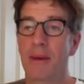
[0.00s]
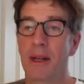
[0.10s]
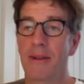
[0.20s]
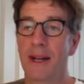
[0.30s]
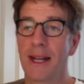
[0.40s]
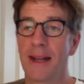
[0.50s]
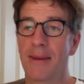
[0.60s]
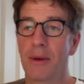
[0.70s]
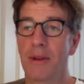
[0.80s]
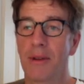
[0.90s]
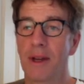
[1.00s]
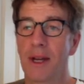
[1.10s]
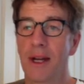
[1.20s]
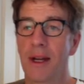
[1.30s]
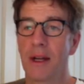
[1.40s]
anyway, it was
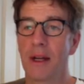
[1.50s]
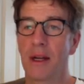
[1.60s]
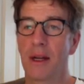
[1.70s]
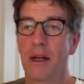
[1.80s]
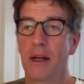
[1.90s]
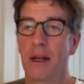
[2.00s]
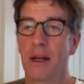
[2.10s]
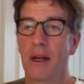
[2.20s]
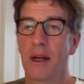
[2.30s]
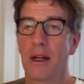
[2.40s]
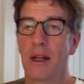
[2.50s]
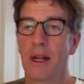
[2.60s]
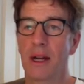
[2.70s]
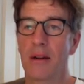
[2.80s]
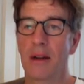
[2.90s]
the
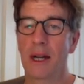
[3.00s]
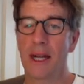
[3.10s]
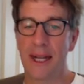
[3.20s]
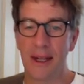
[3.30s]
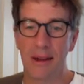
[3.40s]
only